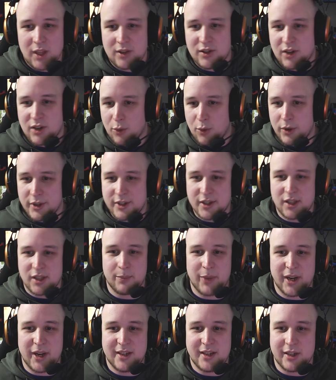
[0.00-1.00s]
So what's the
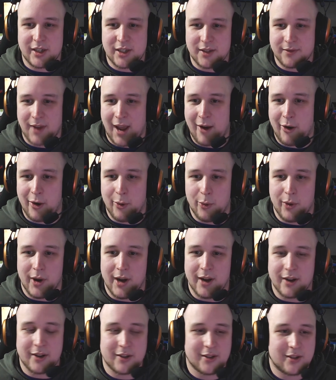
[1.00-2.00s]
basics of how it
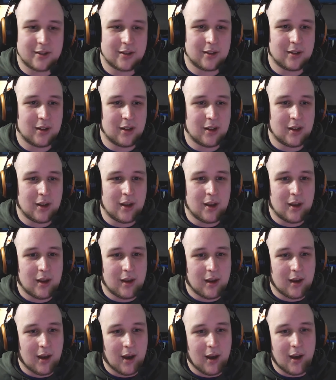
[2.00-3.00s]
works?
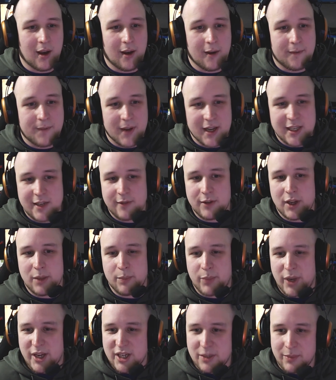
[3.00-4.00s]
Effectively,
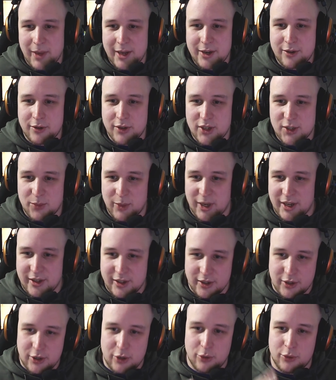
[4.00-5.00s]
BestMeta is split
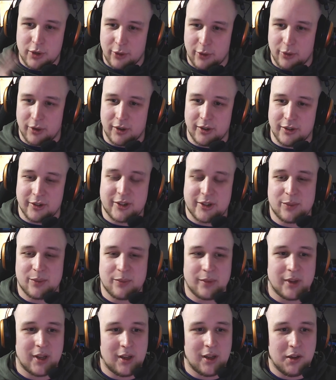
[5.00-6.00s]
into 2 tokens.
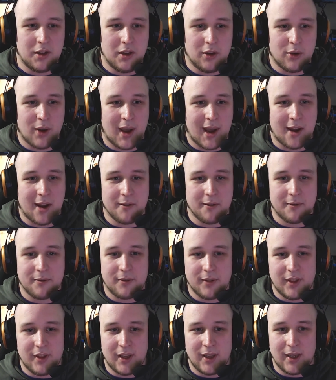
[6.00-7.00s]
You have
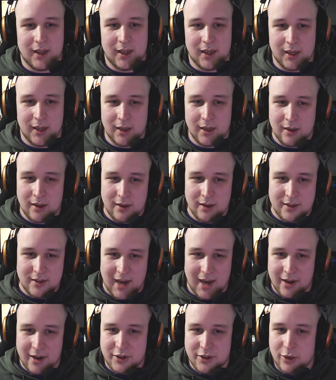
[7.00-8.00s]
the
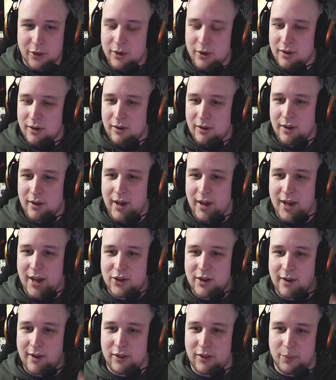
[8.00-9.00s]
talent token,
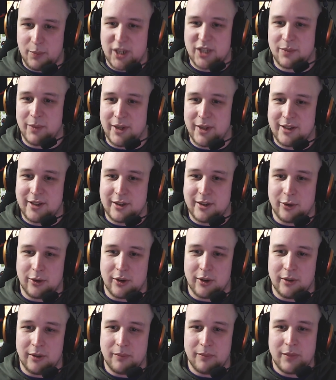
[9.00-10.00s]
and you have the BestMeta
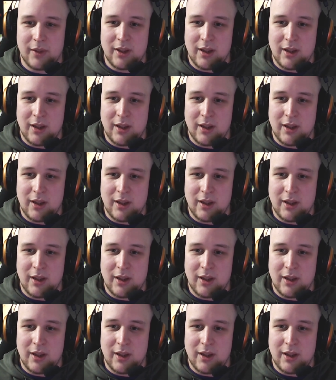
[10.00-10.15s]
token.